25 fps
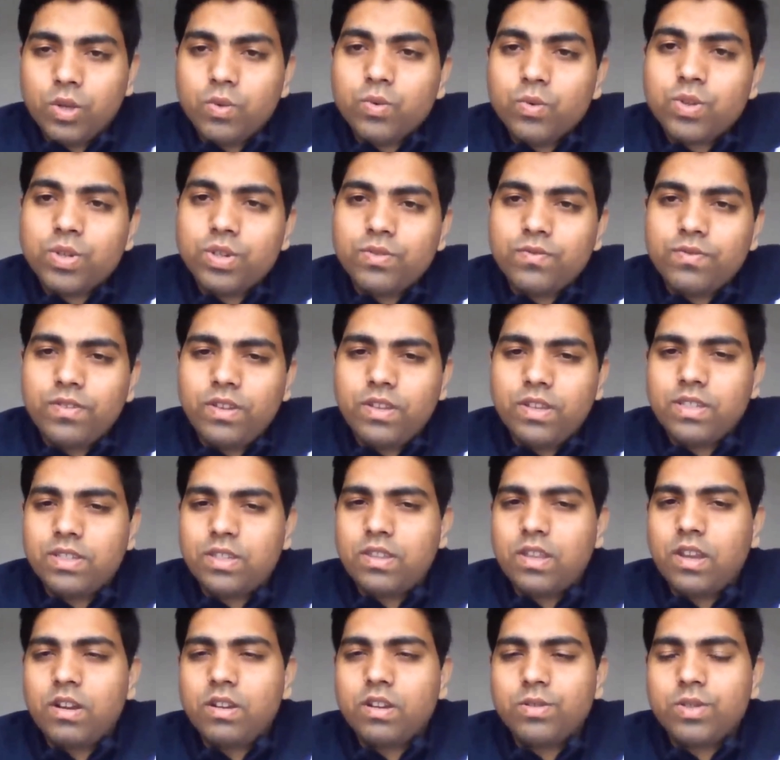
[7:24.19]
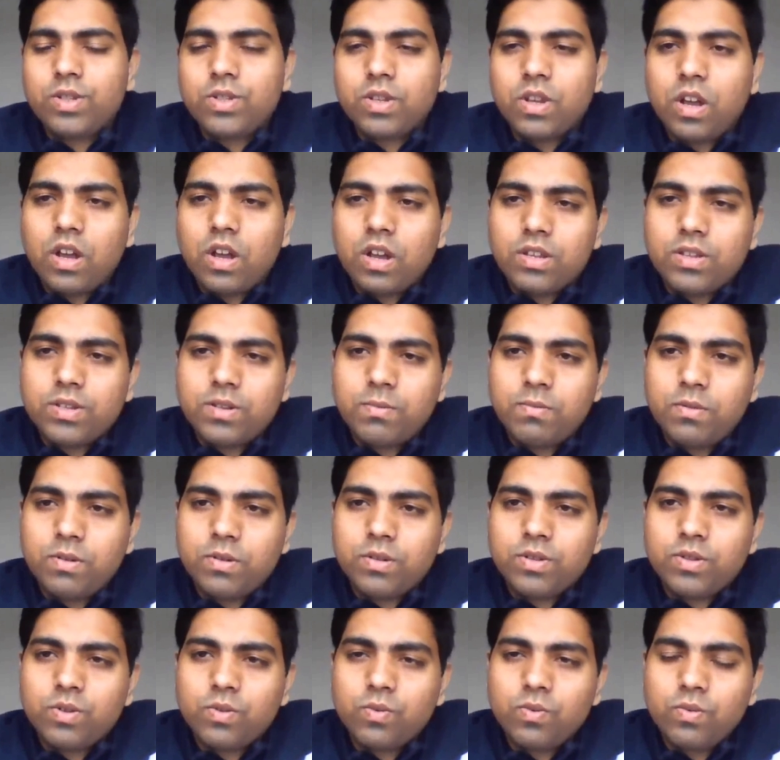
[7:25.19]
tuition fees that is
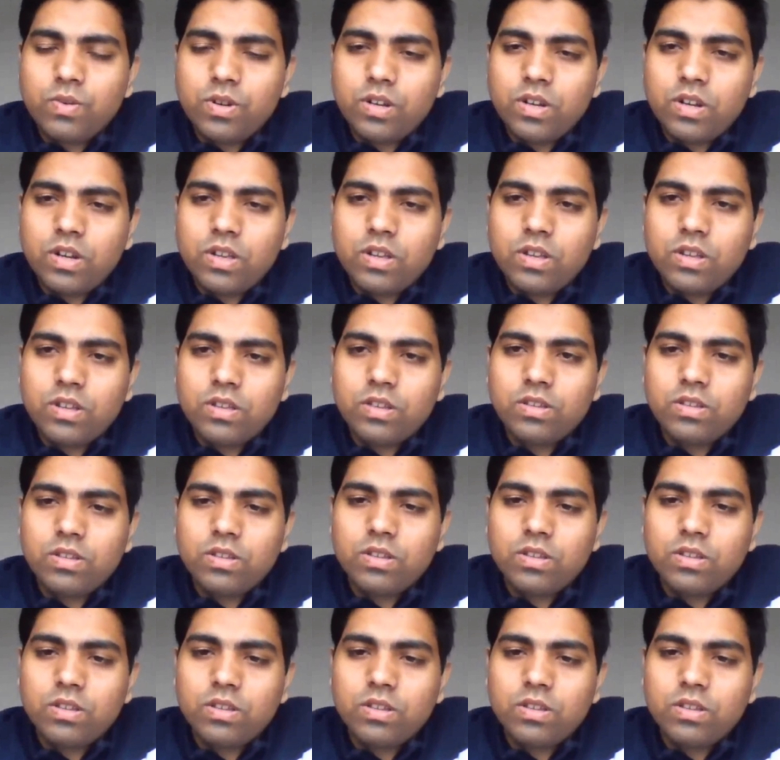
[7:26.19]
charged per student.